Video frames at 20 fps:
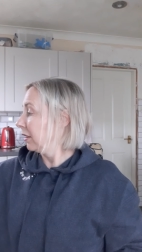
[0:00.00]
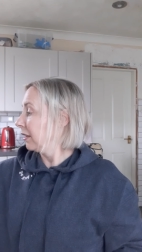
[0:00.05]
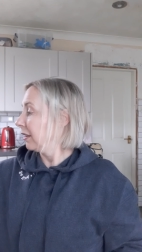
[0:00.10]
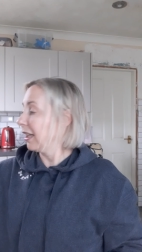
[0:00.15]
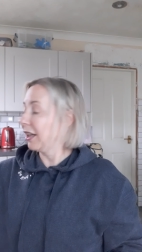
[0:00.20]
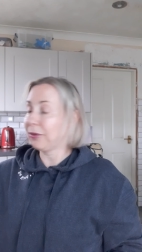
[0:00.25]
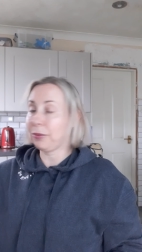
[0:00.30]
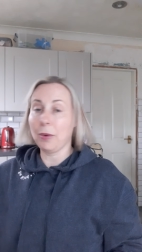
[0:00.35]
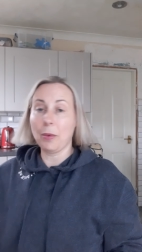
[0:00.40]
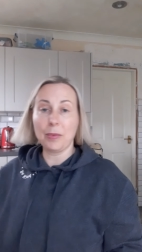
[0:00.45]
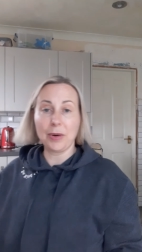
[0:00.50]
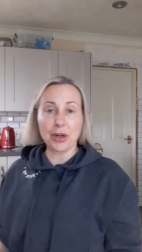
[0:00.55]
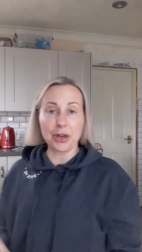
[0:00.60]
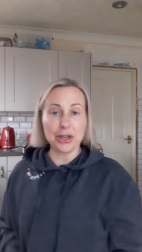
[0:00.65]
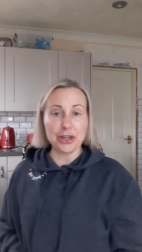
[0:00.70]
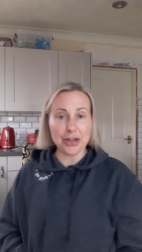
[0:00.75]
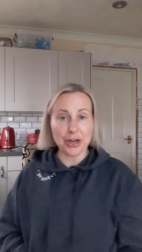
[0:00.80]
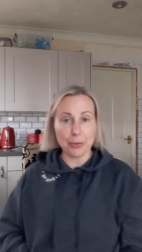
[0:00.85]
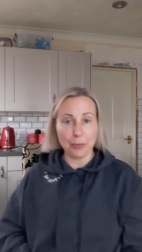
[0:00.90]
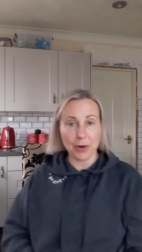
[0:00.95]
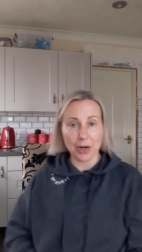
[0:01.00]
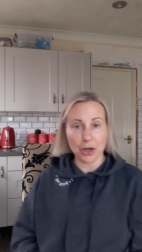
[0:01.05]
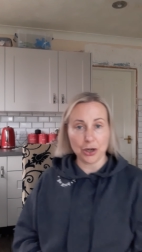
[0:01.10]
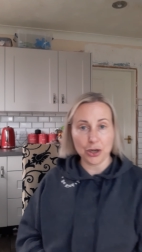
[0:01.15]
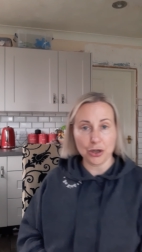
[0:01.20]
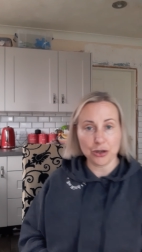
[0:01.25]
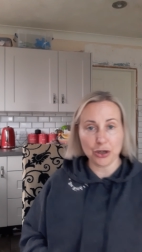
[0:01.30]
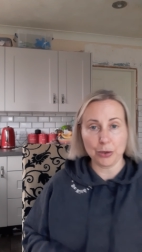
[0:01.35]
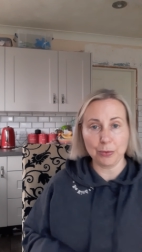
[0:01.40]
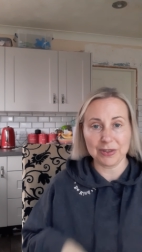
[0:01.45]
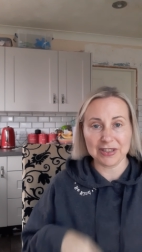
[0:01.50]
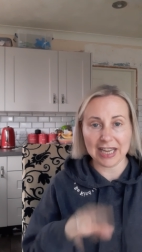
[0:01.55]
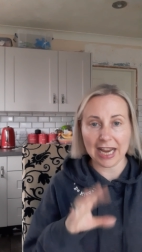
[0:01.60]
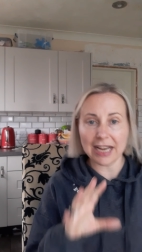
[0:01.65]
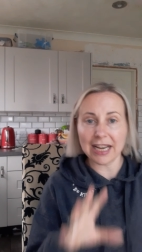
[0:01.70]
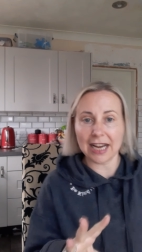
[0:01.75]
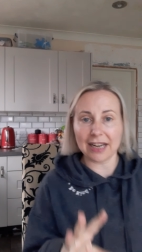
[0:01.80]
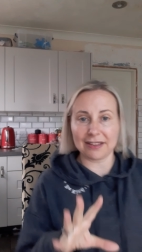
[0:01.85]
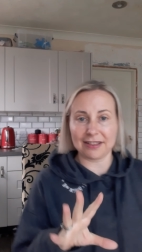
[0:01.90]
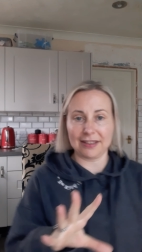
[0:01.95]
That's what we're going to do. We're going to do
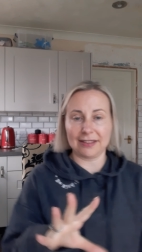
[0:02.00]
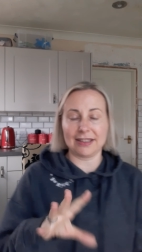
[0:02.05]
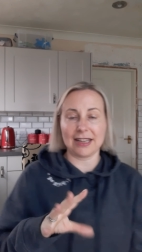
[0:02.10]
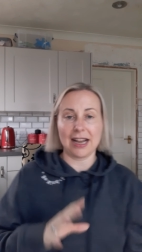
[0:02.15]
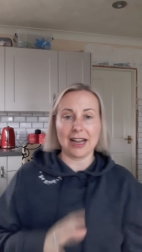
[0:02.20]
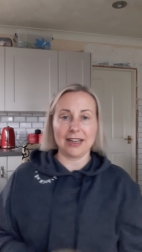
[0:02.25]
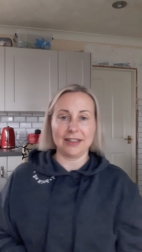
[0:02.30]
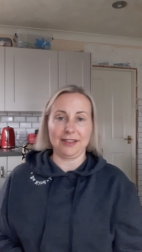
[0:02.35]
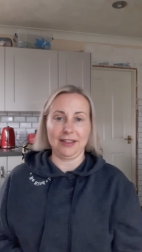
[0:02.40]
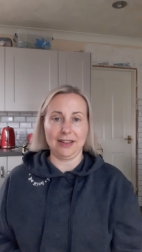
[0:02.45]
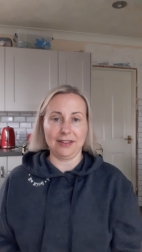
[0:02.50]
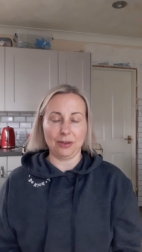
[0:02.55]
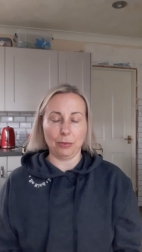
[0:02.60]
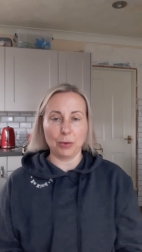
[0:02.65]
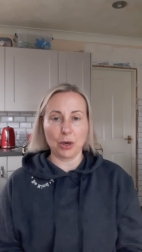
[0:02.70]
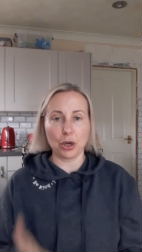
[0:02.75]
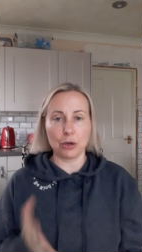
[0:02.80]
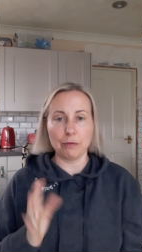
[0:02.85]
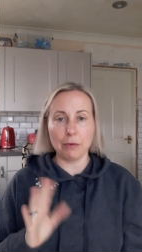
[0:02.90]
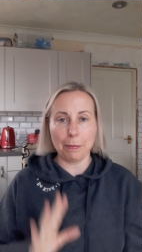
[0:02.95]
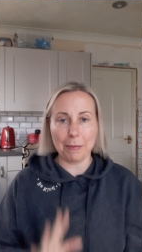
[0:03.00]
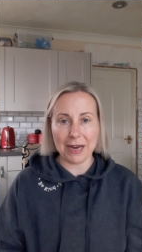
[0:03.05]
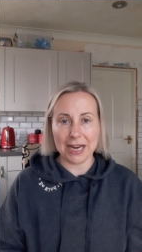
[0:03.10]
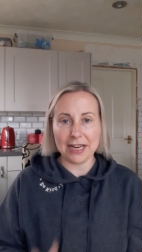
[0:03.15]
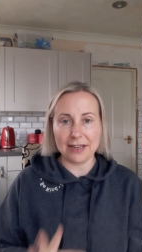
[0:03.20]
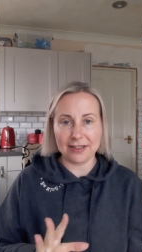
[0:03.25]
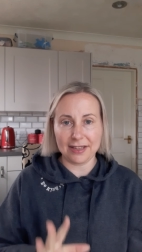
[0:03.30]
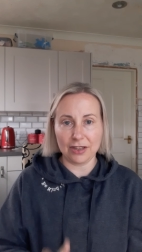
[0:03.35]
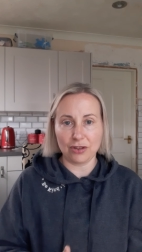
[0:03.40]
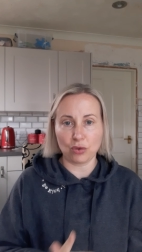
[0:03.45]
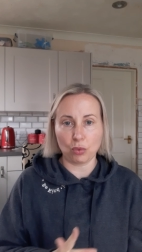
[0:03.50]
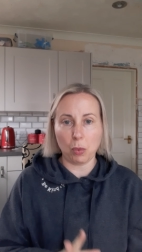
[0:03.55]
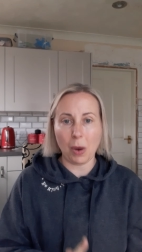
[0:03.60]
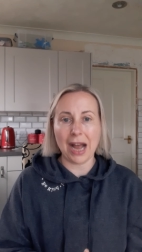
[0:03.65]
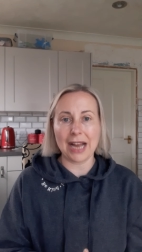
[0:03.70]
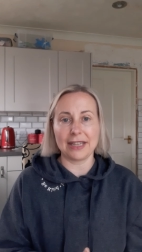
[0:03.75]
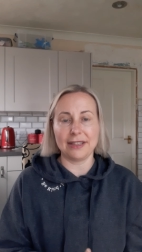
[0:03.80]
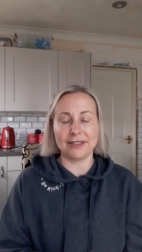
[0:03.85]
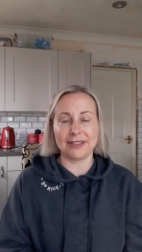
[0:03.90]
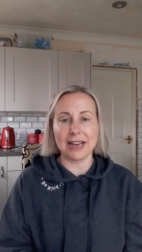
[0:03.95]
10 exercises and we're going to repeat it
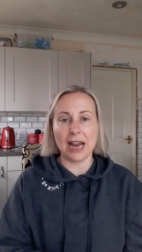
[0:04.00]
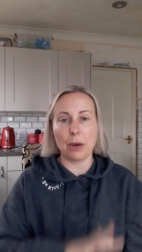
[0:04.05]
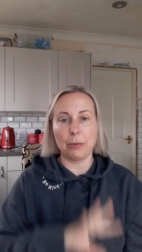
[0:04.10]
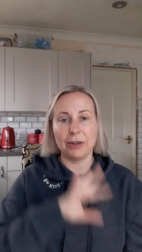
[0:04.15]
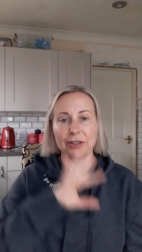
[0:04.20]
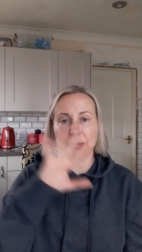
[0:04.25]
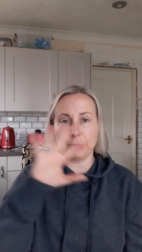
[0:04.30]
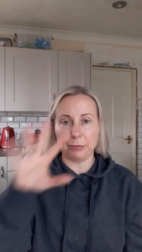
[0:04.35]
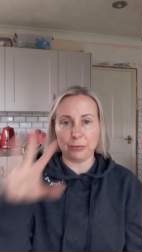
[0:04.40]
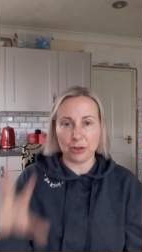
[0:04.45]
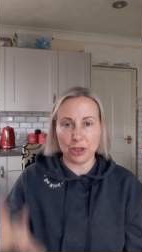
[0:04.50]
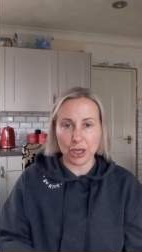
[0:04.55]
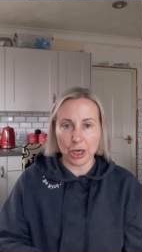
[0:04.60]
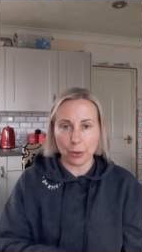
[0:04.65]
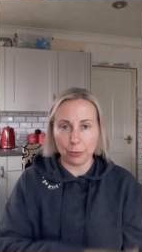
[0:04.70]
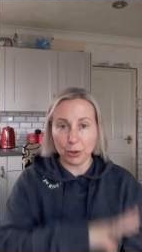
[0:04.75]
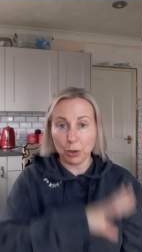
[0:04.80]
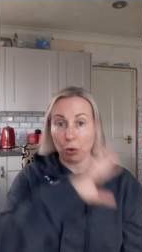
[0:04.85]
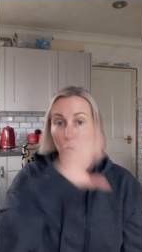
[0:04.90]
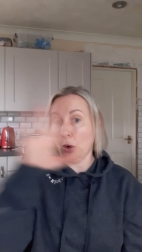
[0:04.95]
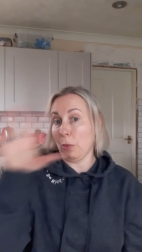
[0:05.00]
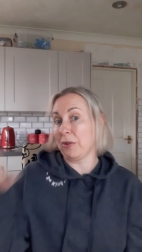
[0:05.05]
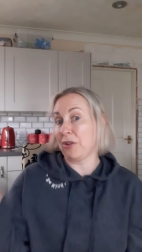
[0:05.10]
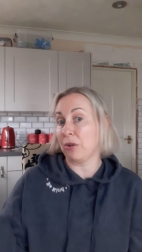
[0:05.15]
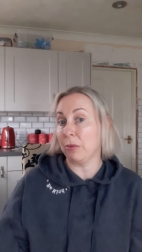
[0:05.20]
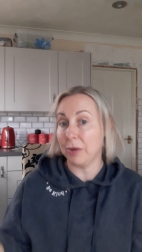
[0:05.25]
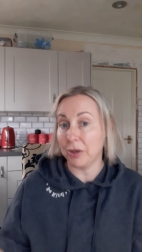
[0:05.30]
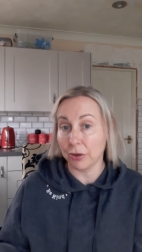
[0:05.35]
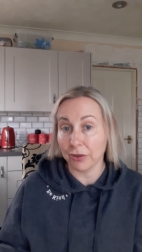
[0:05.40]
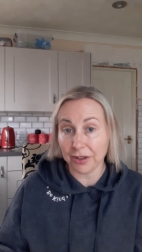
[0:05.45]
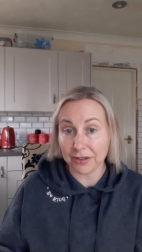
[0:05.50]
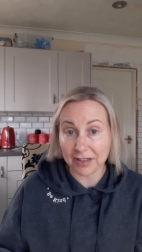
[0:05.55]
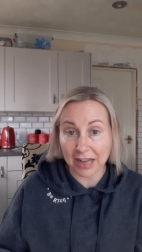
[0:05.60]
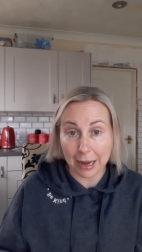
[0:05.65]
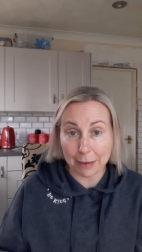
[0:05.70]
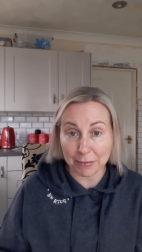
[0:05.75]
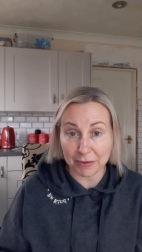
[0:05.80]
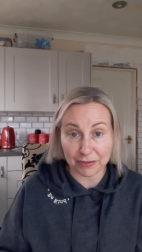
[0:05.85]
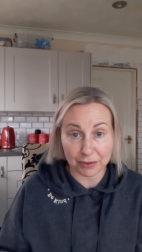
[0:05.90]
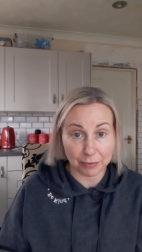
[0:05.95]
twice. Now, it's up to you. You could always do it another
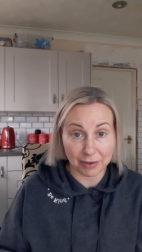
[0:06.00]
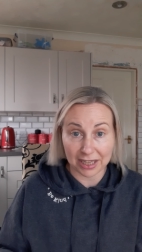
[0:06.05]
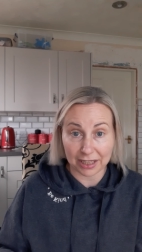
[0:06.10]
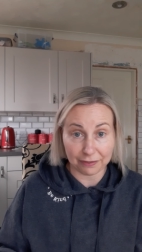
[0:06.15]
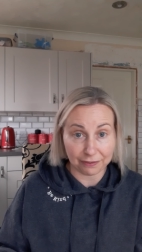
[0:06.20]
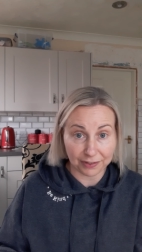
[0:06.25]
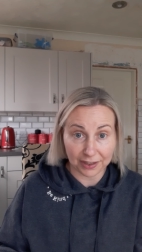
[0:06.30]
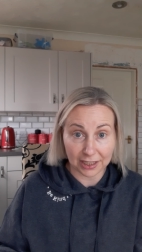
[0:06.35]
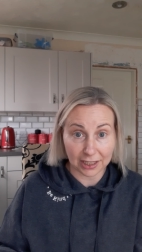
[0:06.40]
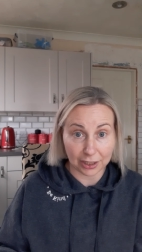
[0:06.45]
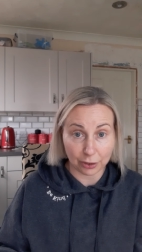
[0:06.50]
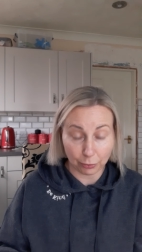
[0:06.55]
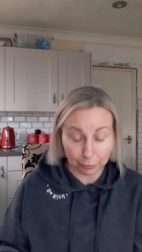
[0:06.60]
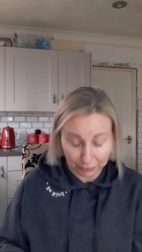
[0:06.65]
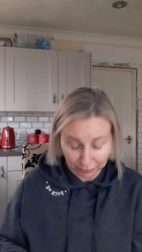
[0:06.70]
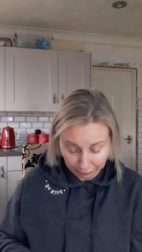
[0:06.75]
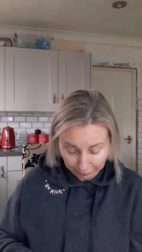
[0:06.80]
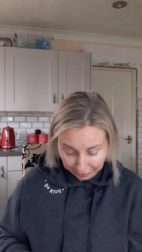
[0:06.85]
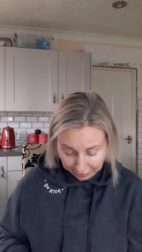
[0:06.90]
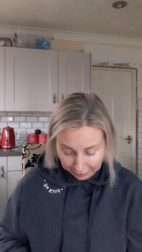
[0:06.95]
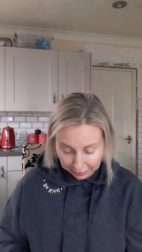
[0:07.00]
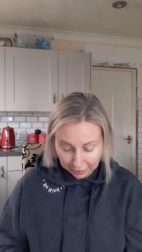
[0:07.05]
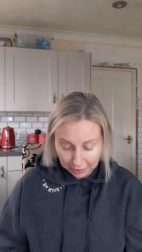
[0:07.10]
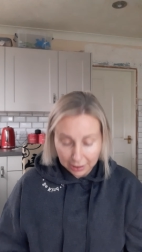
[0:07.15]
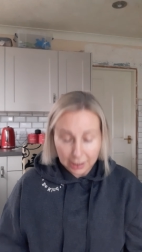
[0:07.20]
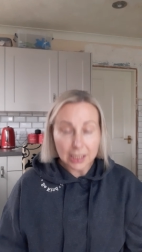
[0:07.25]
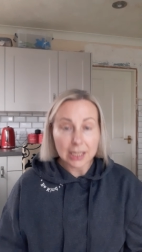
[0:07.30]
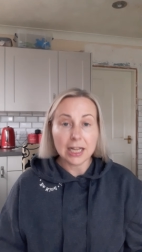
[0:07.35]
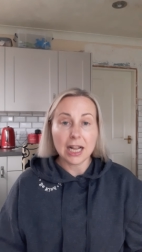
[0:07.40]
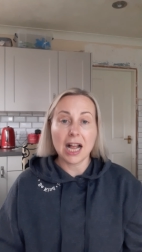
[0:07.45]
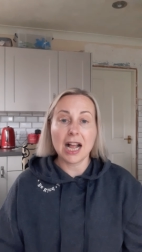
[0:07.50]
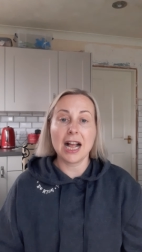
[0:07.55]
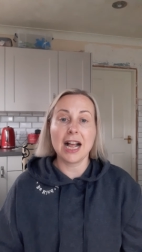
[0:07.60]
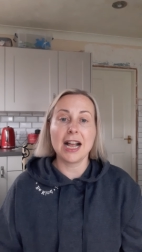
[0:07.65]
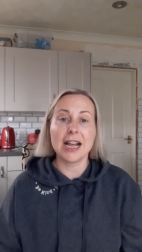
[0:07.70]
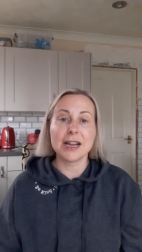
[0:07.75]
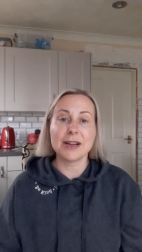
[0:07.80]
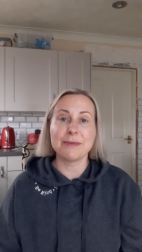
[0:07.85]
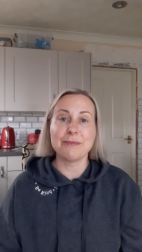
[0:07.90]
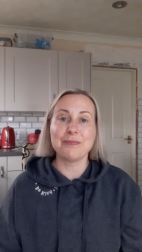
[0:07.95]
time if you're really feeling up to it.
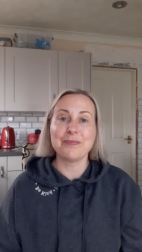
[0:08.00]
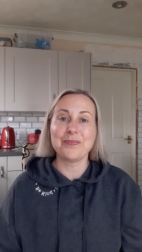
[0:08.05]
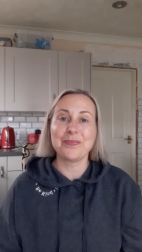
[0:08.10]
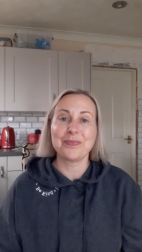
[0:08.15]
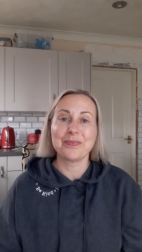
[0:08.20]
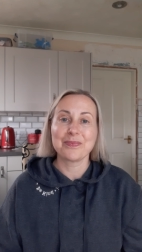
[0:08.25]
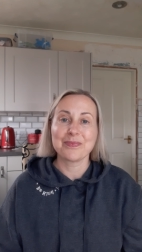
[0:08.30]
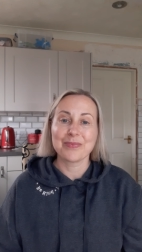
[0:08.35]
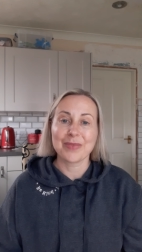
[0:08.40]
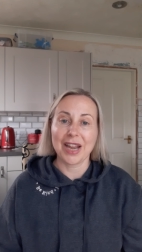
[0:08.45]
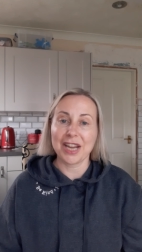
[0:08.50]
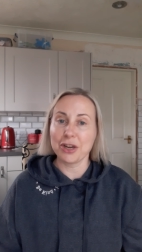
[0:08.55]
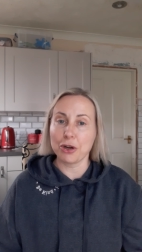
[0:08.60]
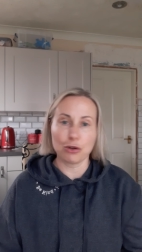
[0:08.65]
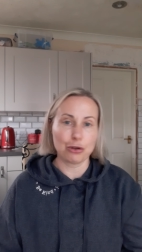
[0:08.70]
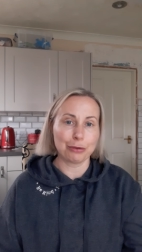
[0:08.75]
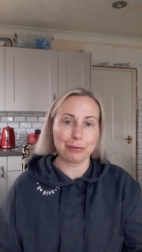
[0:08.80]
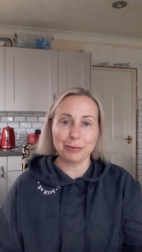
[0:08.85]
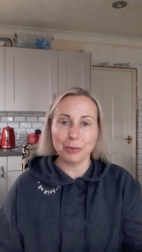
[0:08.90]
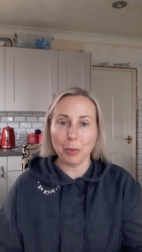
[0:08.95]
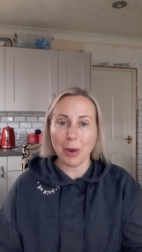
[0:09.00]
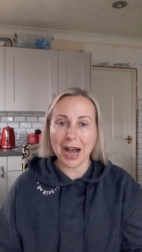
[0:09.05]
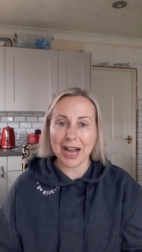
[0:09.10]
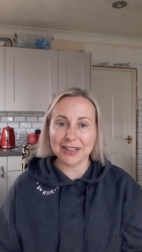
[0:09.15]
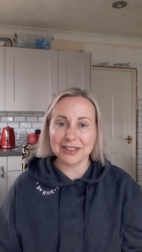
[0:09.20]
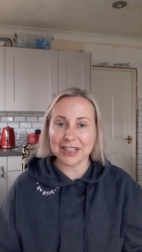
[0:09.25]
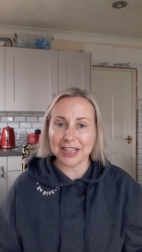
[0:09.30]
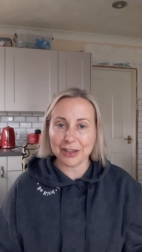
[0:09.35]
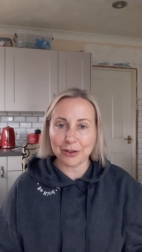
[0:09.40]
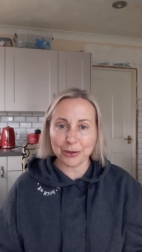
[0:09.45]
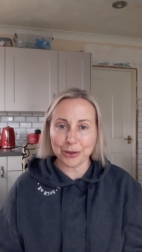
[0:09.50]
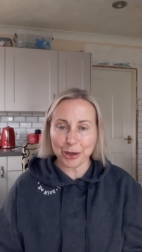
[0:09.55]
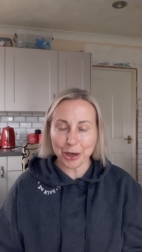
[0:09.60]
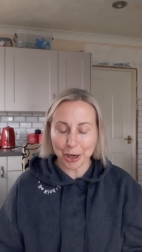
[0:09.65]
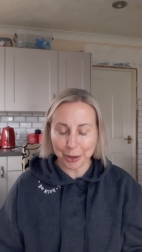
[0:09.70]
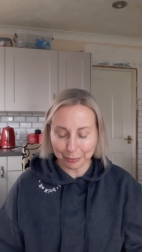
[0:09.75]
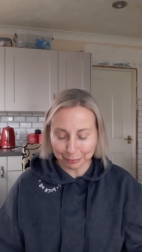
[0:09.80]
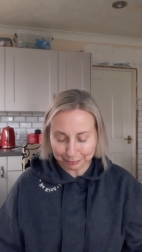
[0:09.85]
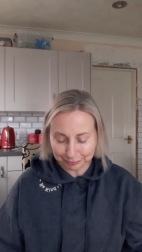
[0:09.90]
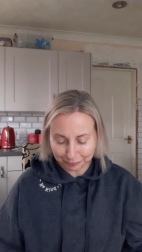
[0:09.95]
And you could just rewind it, couldn't
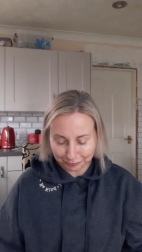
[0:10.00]
you?